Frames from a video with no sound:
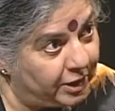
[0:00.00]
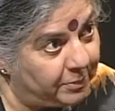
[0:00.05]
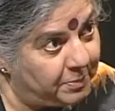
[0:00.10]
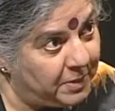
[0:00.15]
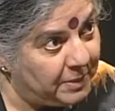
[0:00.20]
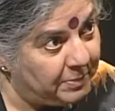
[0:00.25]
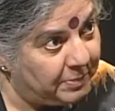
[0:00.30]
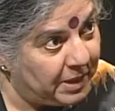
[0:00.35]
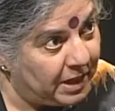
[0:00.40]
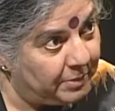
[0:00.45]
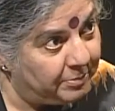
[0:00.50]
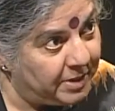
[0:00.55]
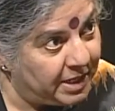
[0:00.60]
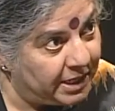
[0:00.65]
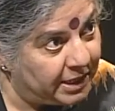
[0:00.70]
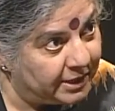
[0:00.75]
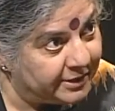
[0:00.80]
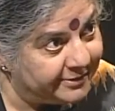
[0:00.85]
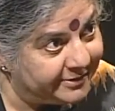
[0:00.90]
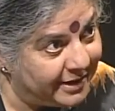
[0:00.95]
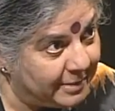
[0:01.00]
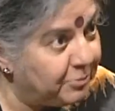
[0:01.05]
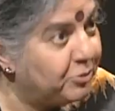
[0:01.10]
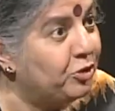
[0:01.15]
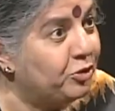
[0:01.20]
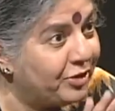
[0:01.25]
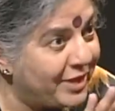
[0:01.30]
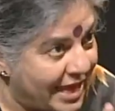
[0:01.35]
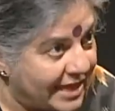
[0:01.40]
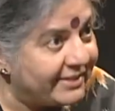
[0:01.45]
that people are being
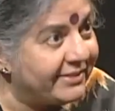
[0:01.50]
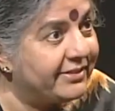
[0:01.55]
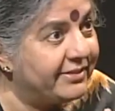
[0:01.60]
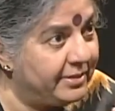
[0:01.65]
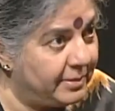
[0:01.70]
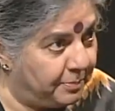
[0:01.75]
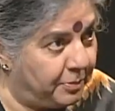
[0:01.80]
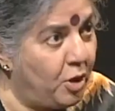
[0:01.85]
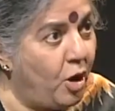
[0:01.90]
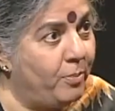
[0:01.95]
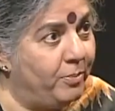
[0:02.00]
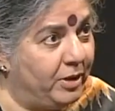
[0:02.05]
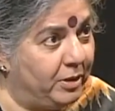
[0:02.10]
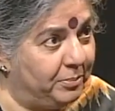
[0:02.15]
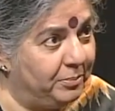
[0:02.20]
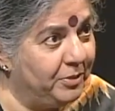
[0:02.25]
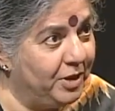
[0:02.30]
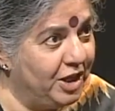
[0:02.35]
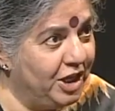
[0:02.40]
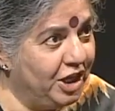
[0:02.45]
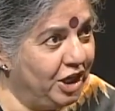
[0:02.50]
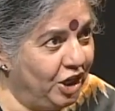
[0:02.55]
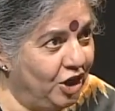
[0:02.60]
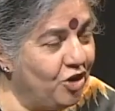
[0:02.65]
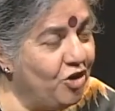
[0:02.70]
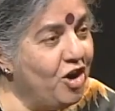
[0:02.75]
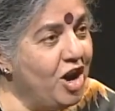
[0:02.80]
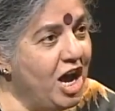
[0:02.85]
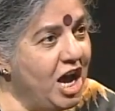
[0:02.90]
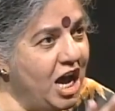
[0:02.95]
condemned to, that's the problem. You know,